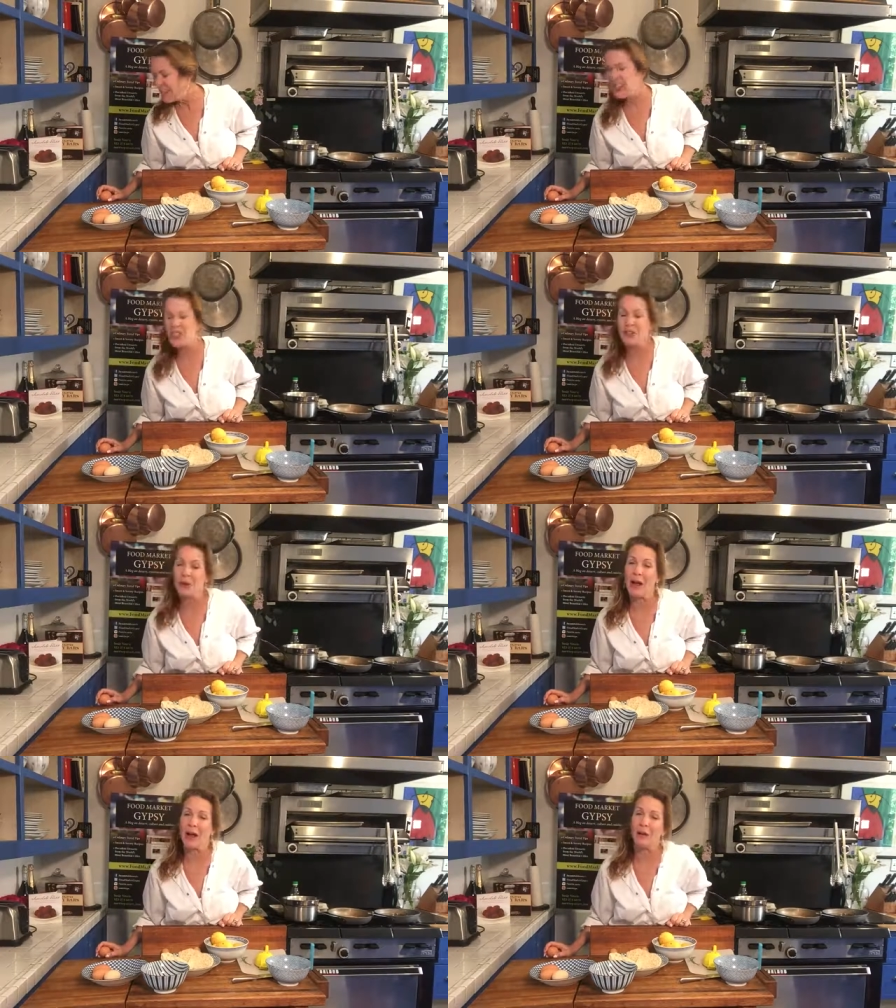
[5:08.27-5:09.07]
And then I'll show
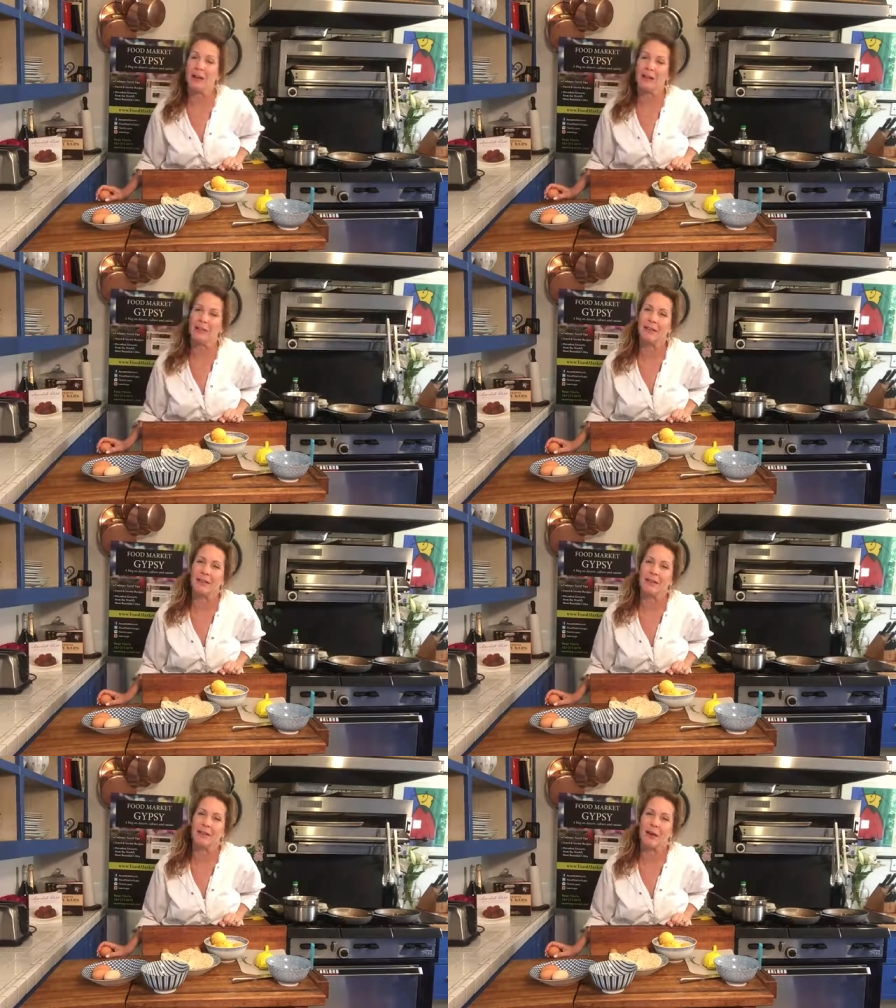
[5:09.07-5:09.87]
you how
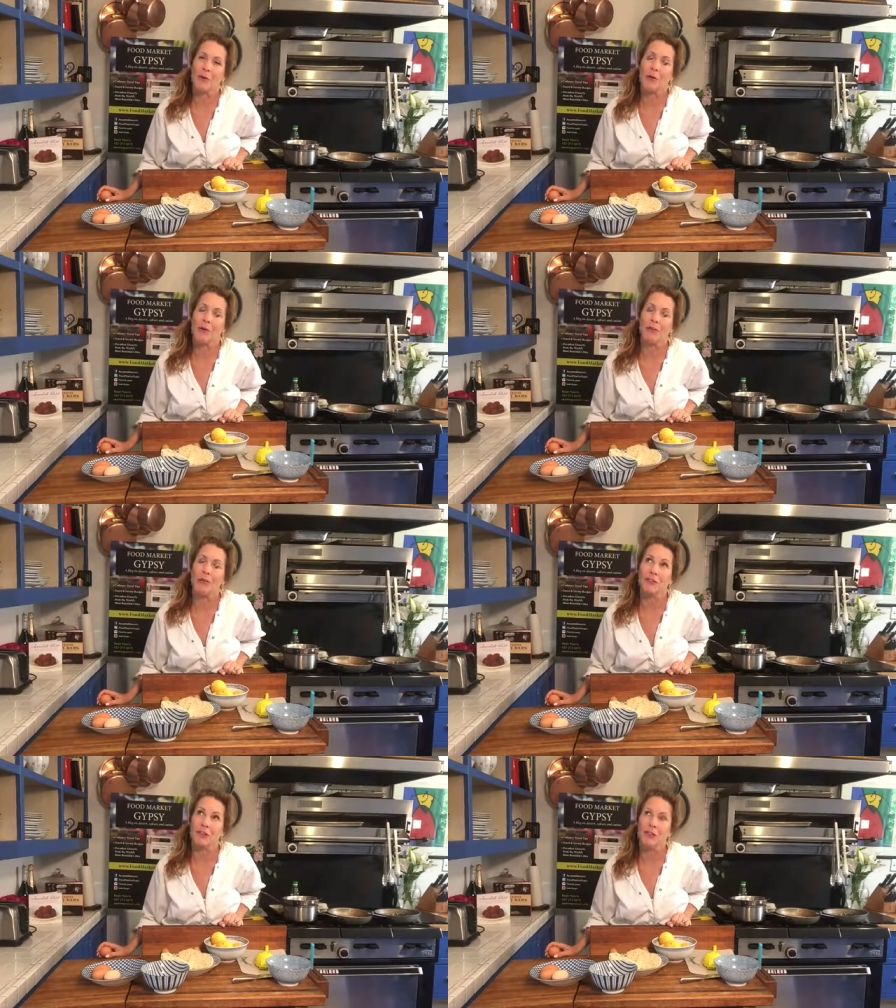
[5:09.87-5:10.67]
it works
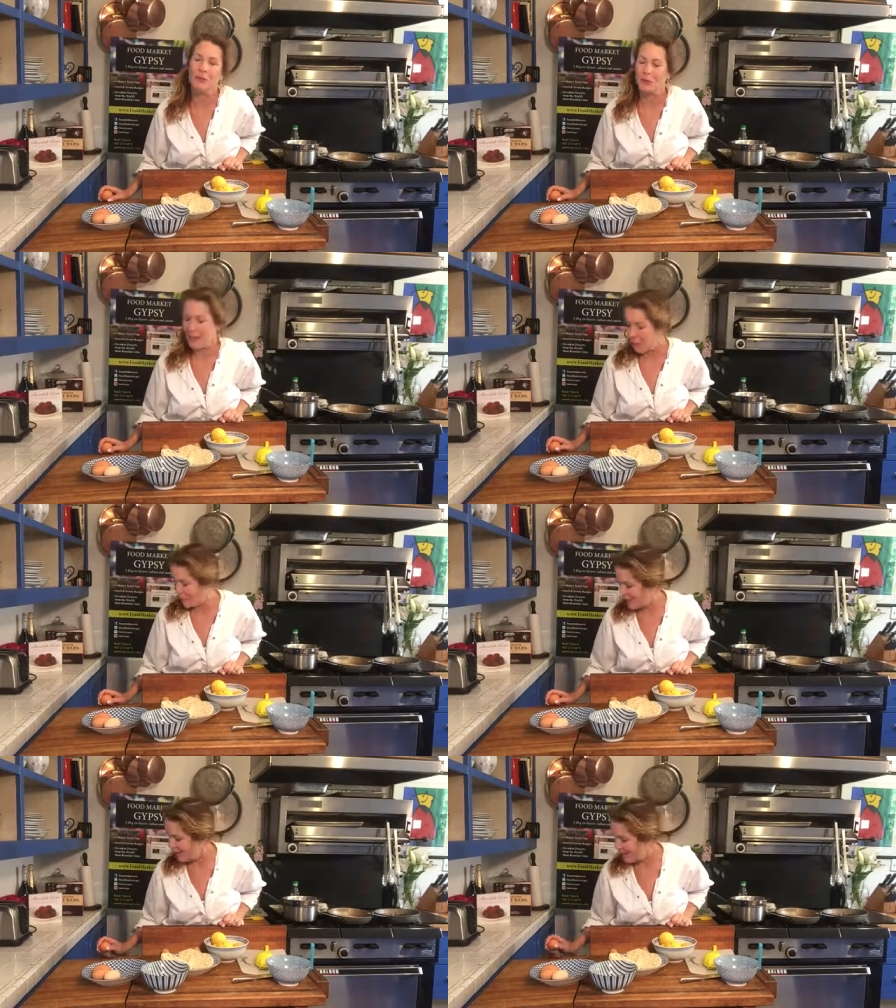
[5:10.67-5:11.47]
if you don't do it that way.